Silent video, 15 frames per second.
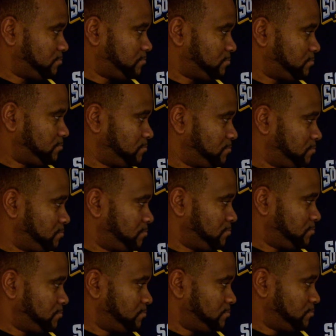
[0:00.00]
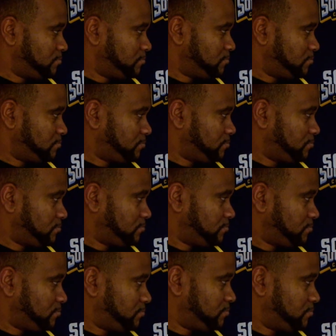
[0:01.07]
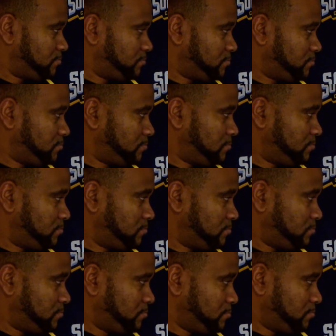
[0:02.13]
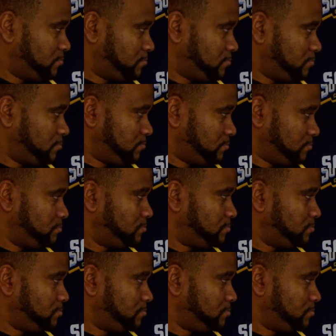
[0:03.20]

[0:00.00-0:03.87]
The person shown says nothing.